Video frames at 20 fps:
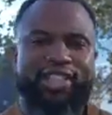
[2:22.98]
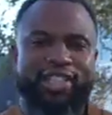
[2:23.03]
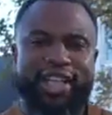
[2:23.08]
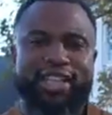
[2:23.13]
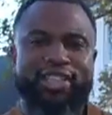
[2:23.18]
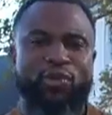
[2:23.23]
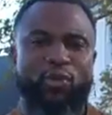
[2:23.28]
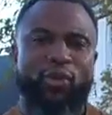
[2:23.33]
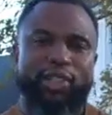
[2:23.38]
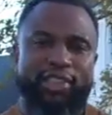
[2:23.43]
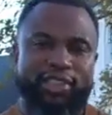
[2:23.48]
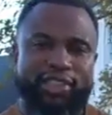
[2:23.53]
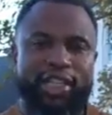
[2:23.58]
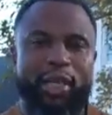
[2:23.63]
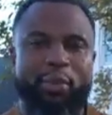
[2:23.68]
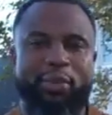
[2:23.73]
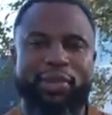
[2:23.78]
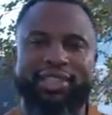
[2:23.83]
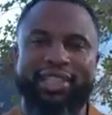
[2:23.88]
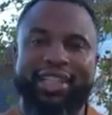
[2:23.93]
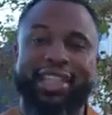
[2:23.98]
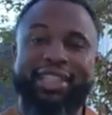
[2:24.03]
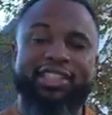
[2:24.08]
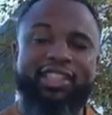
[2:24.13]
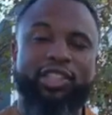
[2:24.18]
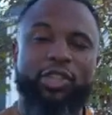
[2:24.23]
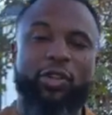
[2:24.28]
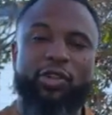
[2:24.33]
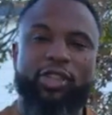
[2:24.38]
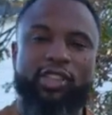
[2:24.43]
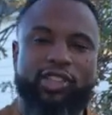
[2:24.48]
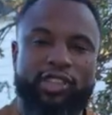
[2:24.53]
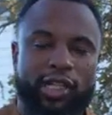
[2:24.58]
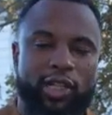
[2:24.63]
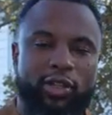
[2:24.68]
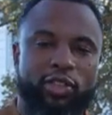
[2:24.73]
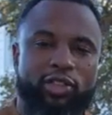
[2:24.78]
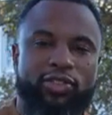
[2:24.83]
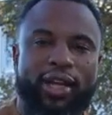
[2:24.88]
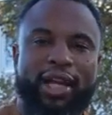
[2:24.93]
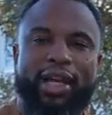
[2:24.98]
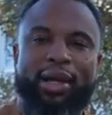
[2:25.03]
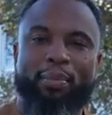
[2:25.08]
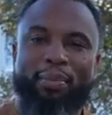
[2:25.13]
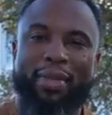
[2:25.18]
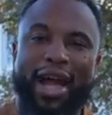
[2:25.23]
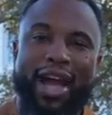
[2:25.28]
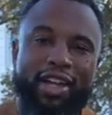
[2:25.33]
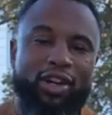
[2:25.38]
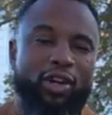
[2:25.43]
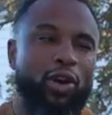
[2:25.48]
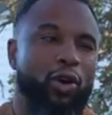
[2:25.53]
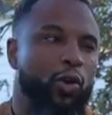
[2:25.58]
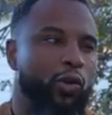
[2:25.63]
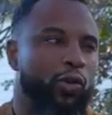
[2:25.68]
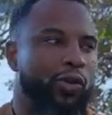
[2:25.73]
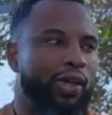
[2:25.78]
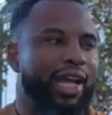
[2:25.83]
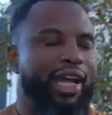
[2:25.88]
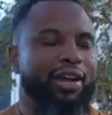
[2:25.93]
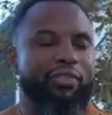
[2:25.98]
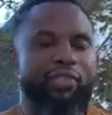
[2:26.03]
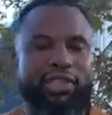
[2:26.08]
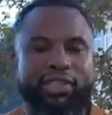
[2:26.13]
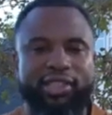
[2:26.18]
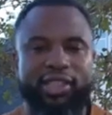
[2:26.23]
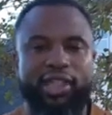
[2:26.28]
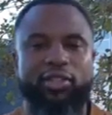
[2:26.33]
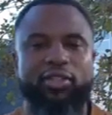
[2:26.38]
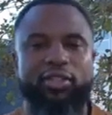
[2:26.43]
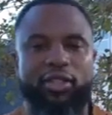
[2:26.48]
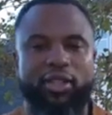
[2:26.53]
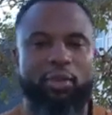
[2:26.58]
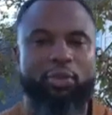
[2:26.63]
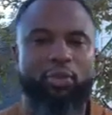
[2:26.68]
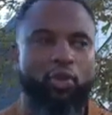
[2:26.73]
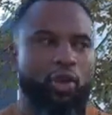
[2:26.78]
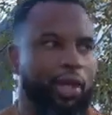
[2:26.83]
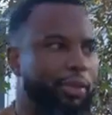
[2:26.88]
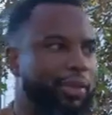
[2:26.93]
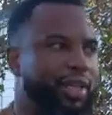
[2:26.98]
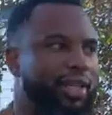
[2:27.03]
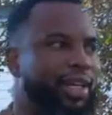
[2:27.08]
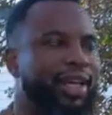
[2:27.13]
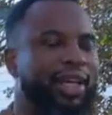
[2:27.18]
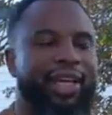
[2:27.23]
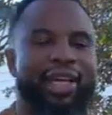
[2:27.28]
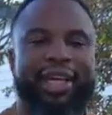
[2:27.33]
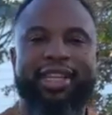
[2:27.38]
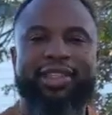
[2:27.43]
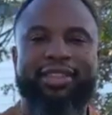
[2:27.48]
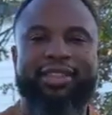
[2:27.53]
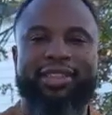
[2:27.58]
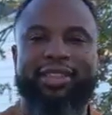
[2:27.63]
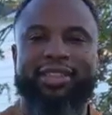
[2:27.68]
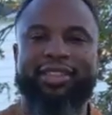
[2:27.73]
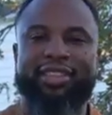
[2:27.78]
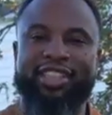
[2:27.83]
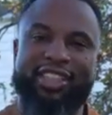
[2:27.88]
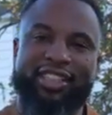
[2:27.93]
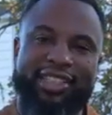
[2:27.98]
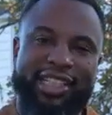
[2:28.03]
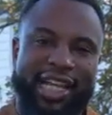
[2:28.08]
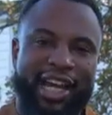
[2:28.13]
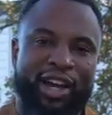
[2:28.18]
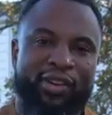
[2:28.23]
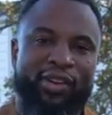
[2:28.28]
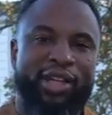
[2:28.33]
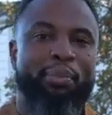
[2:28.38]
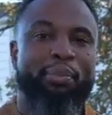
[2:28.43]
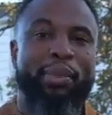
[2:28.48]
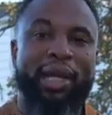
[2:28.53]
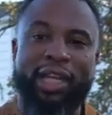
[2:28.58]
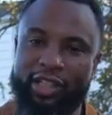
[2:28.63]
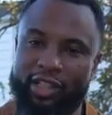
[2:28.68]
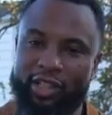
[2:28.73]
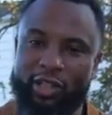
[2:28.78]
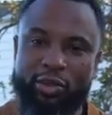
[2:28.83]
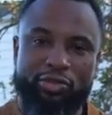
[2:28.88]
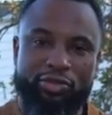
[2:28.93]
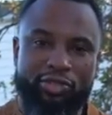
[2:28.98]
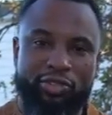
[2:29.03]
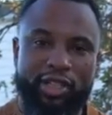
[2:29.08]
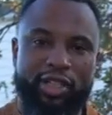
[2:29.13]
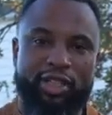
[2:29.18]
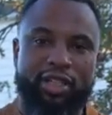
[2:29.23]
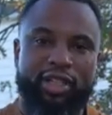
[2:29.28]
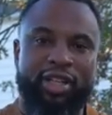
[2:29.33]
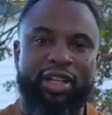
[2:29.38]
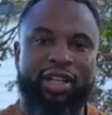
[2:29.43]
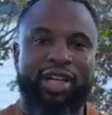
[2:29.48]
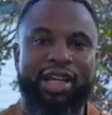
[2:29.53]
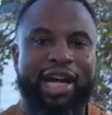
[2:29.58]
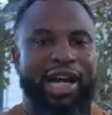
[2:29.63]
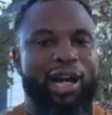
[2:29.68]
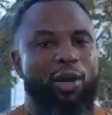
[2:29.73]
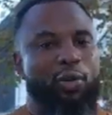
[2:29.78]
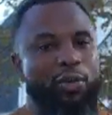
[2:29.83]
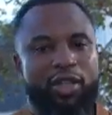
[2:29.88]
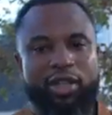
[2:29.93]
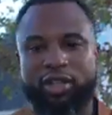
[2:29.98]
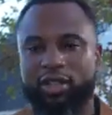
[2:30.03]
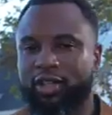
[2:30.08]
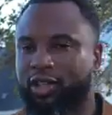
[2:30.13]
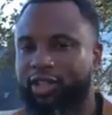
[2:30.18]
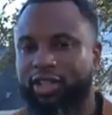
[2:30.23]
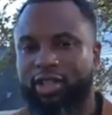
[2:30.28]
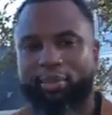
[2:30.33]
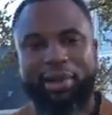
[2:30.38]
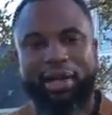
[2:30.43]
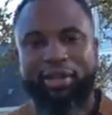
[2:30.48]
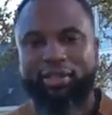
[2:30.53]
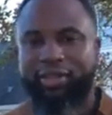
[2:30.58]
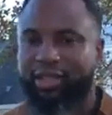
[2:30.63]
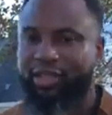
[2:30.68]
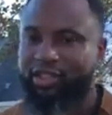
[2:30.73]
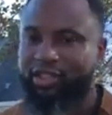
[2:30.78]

that's one tip, is get to know your sellers, right? My goal on every seller appointment is to sit down and make a new friend. I want to learn about their